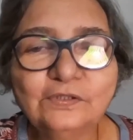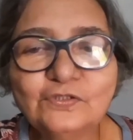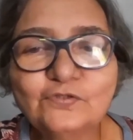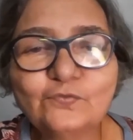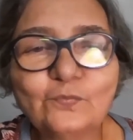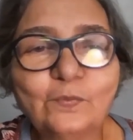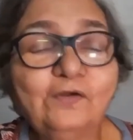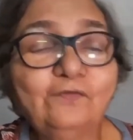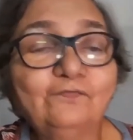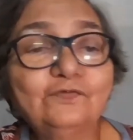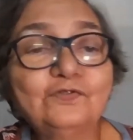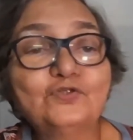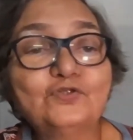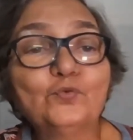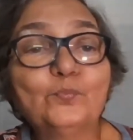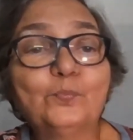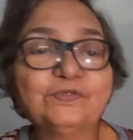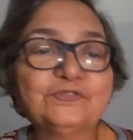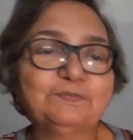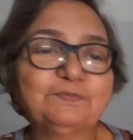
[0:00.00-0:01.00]
as one of the
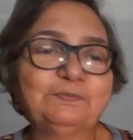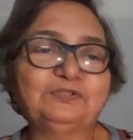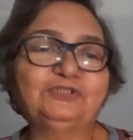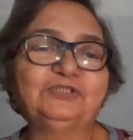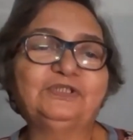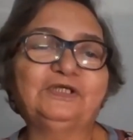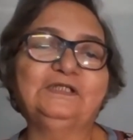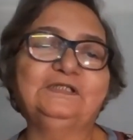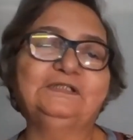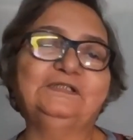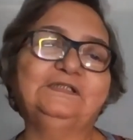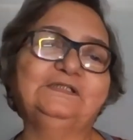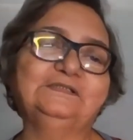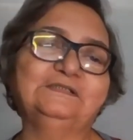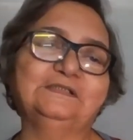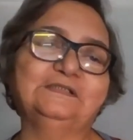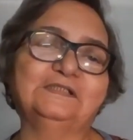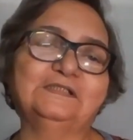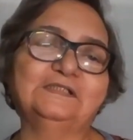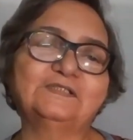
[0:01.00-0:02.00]
super specialties.
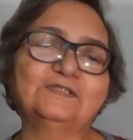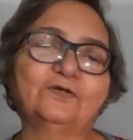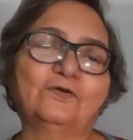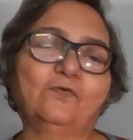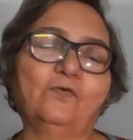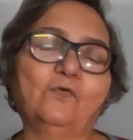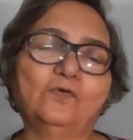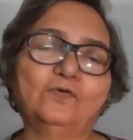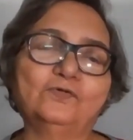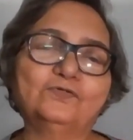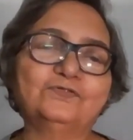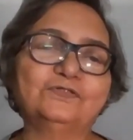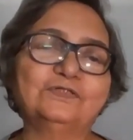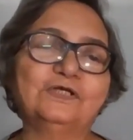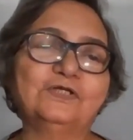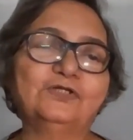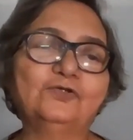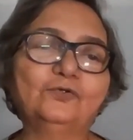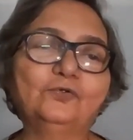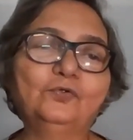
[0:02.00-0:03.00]
It is a course
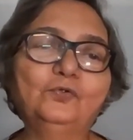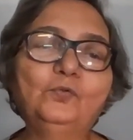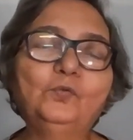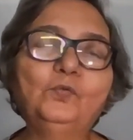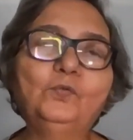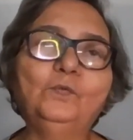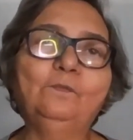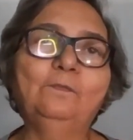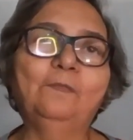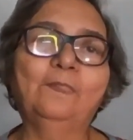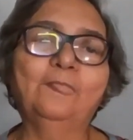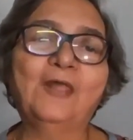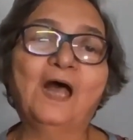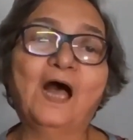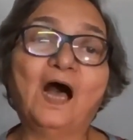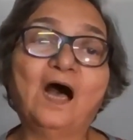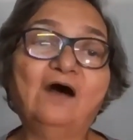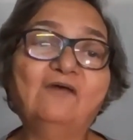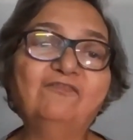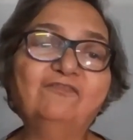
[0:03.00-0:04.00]
that you do
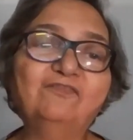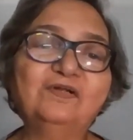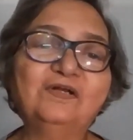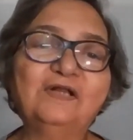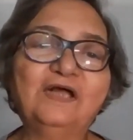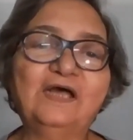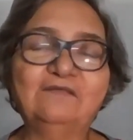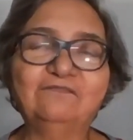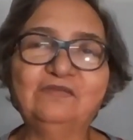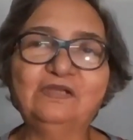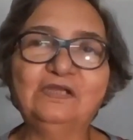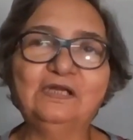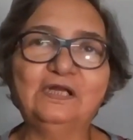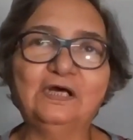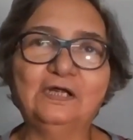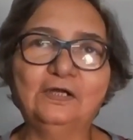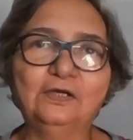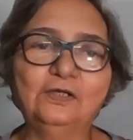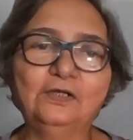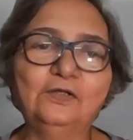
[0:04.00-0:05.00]
after having
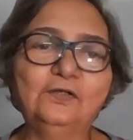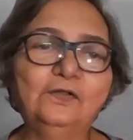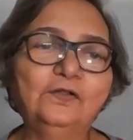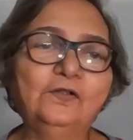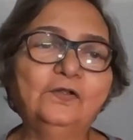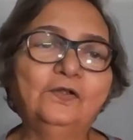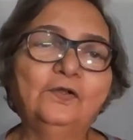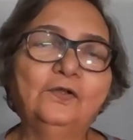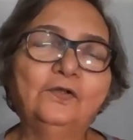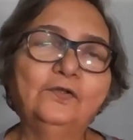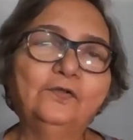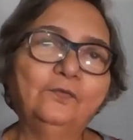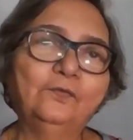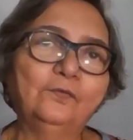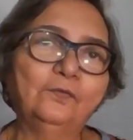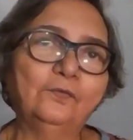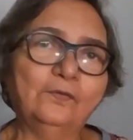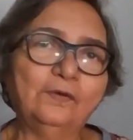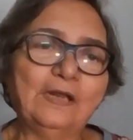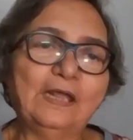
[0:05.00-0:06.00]
done
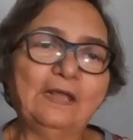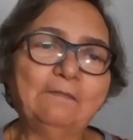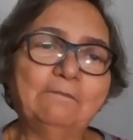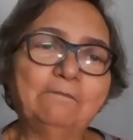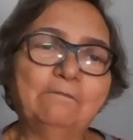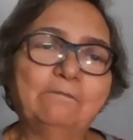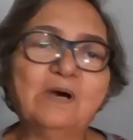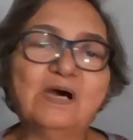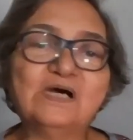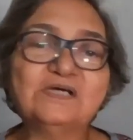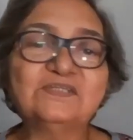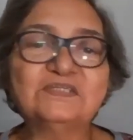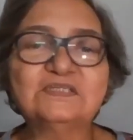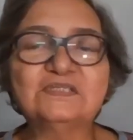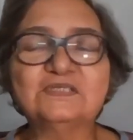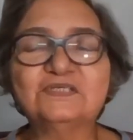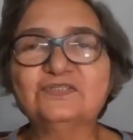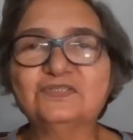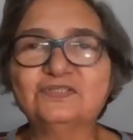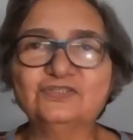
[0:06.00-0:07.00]
your
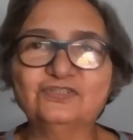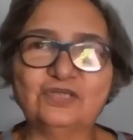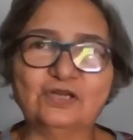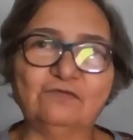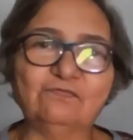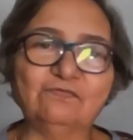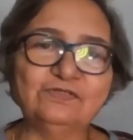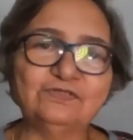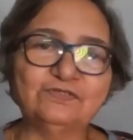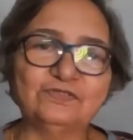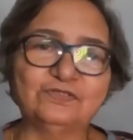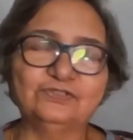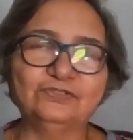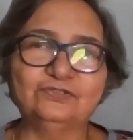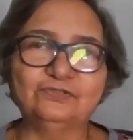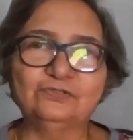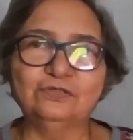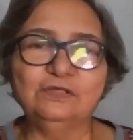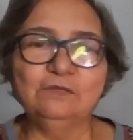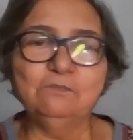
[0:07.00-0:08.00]
master's in general
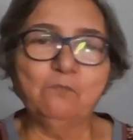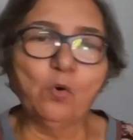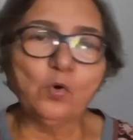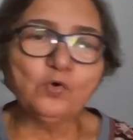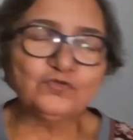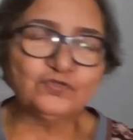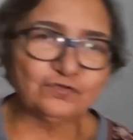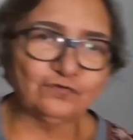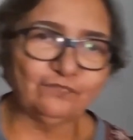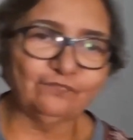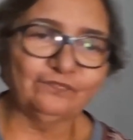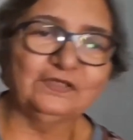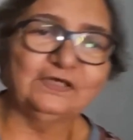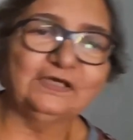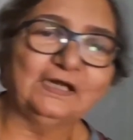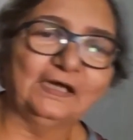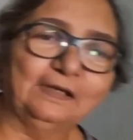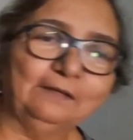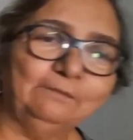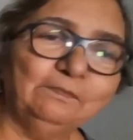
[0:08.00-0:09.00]
surgery most of the
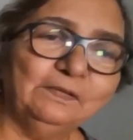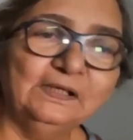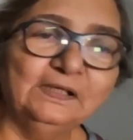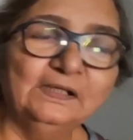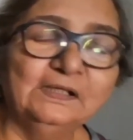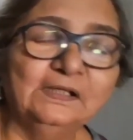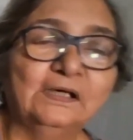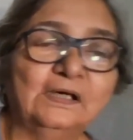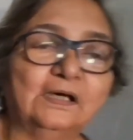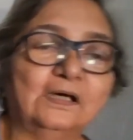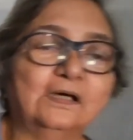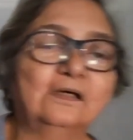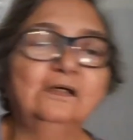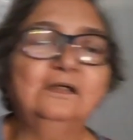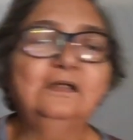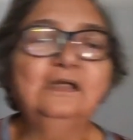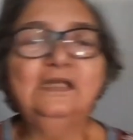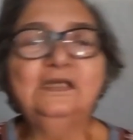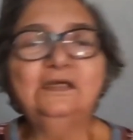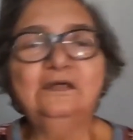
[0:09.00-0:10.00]
time.
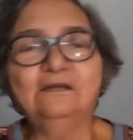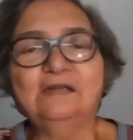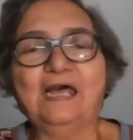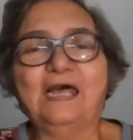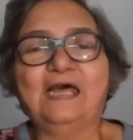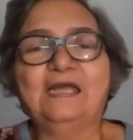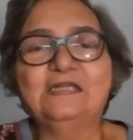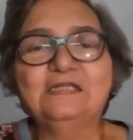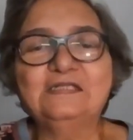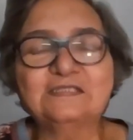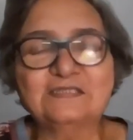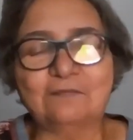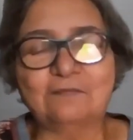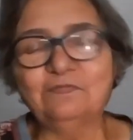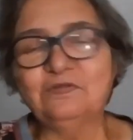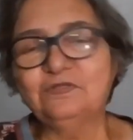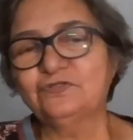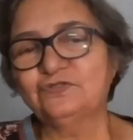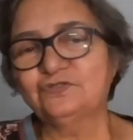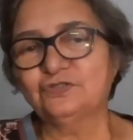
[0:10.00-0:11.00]
Earlier, and in some
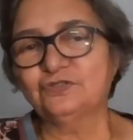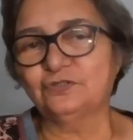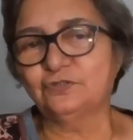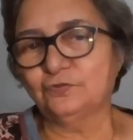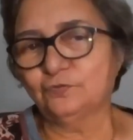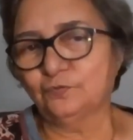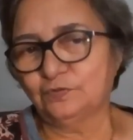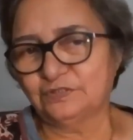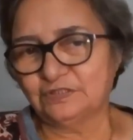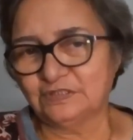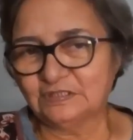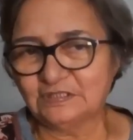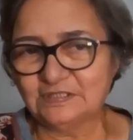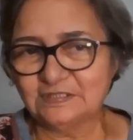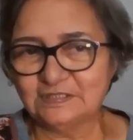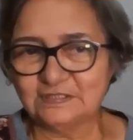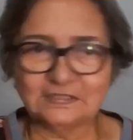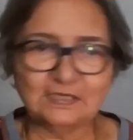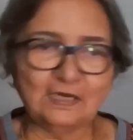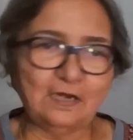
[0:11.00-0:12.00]
institutes, it is
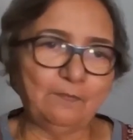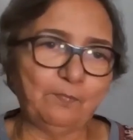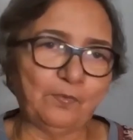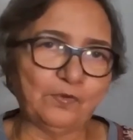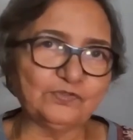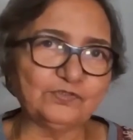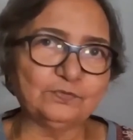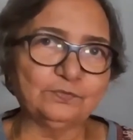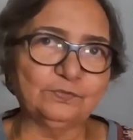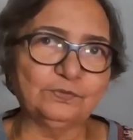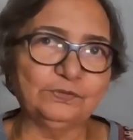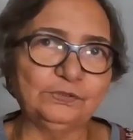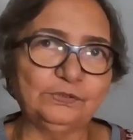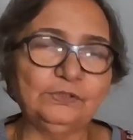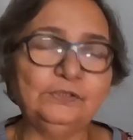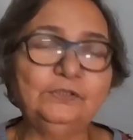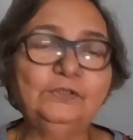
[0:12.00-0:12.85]
still possible